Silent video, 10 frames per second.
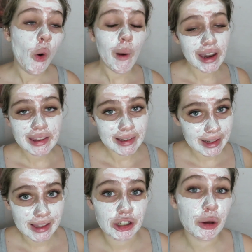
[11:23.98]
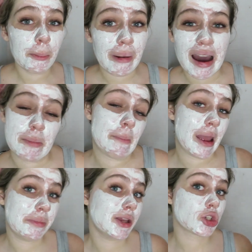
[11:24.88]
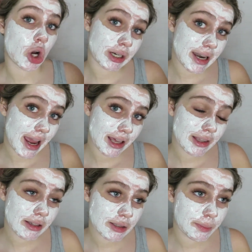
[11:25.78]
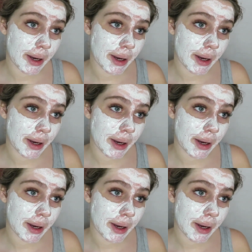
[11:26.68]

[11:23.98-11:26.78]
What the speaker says: or anything like that, you might maybe not like this.